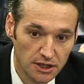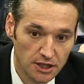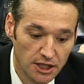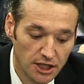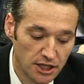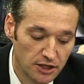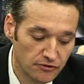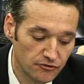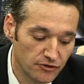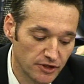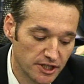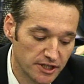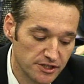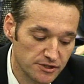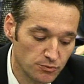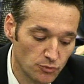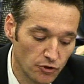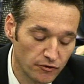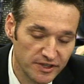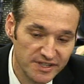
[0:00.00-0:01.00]
and there is
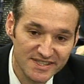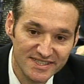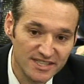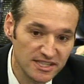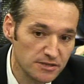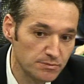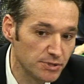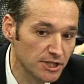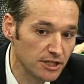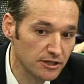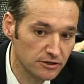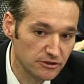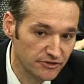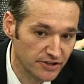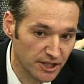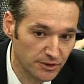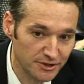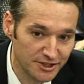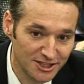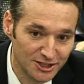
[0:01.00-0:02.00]
more than $6 billion of
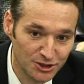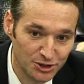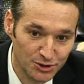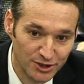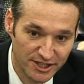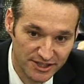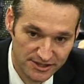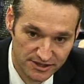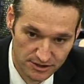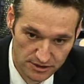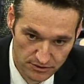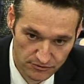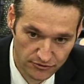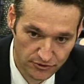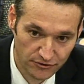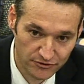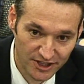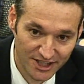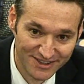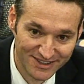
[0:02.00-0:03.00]
carried interest
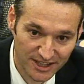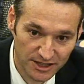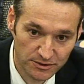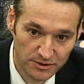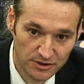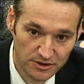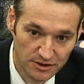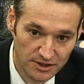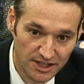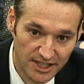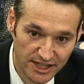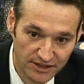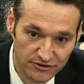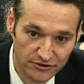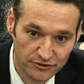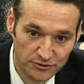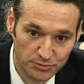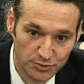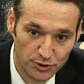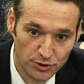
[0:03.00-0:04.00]
for the entire length
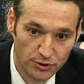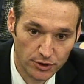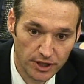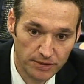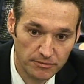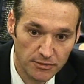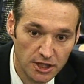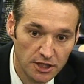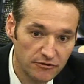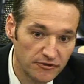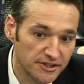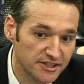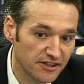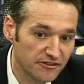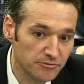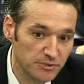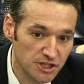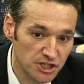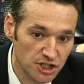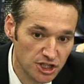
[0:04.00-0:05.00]
of a program that
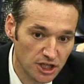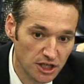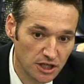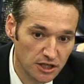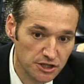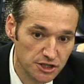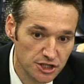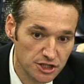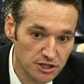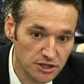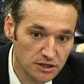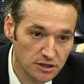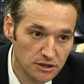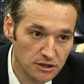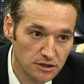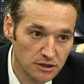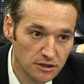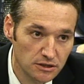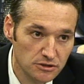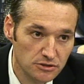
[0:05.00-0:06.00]
have been charged.
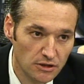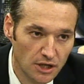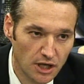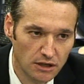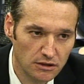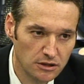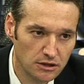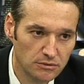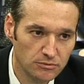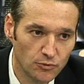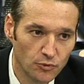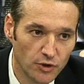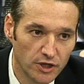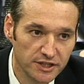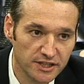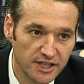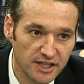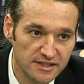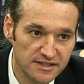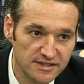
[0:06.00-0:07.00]
So how come
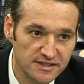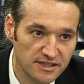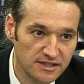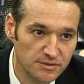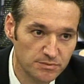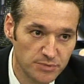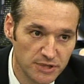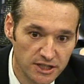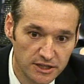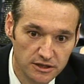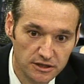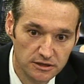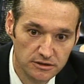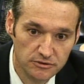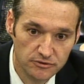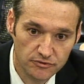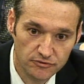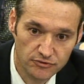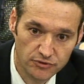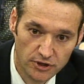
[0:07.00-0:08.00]
one gets $6 billion
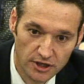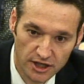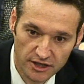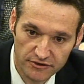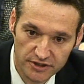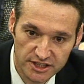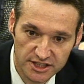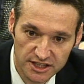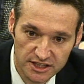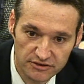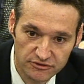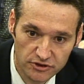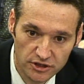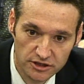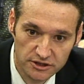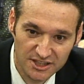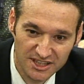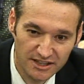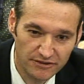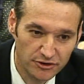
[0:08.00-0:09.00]
for having
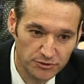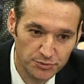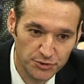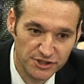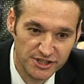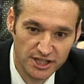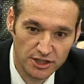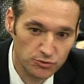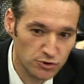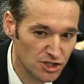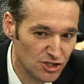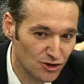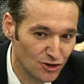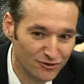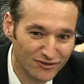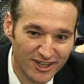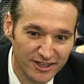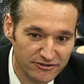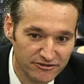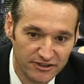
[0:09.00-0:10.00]
delivered 11%, which is not
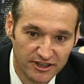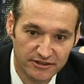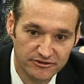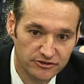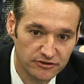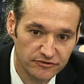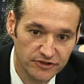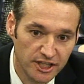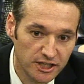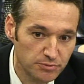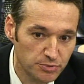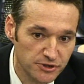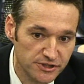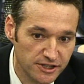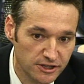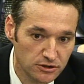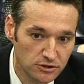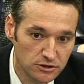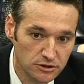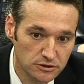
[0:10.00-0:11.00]
that far from the
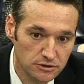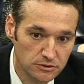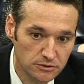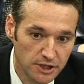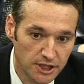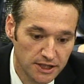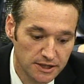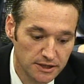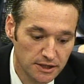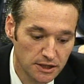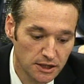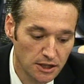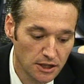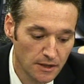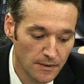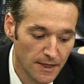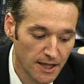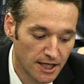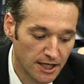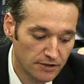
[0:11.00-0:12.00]
8% hurdle rate?
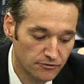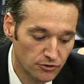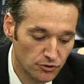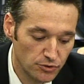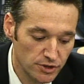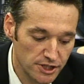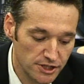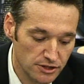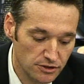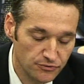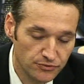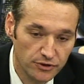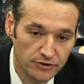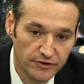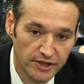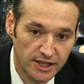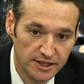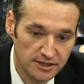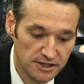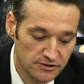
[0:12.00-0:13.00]
And the reason for that